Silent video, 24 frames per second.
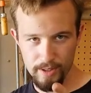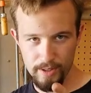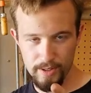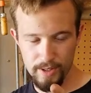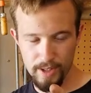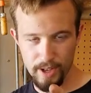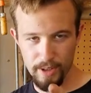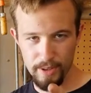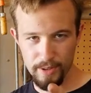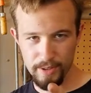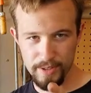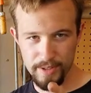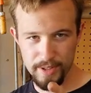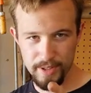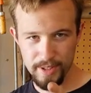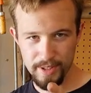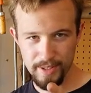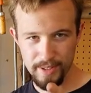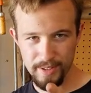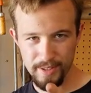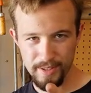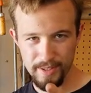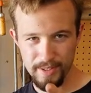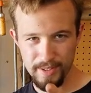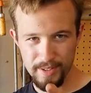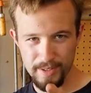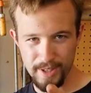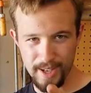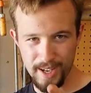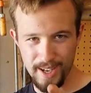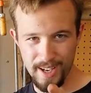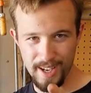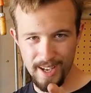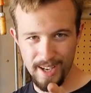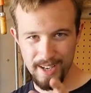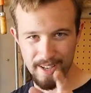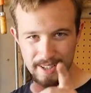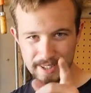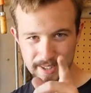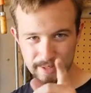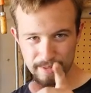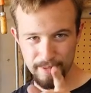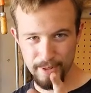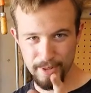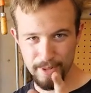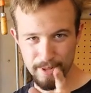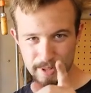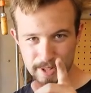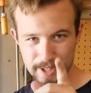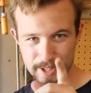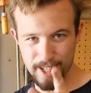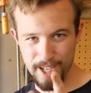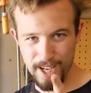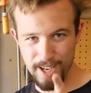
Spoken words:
Don't try to forge